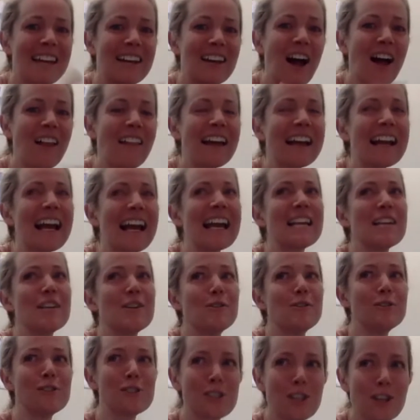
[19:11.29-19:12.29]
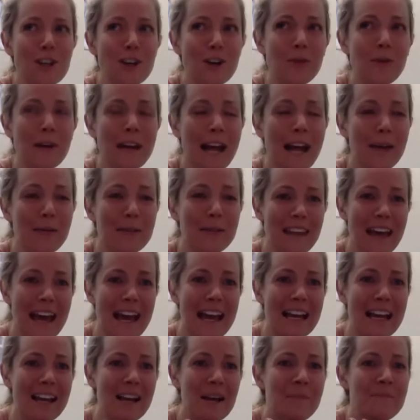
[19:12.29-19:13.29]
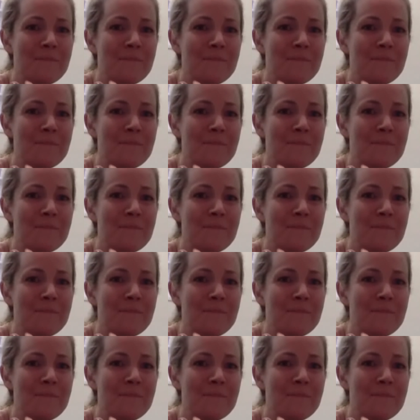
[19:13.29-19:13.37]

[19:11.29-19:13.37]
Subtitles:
I used to when I would like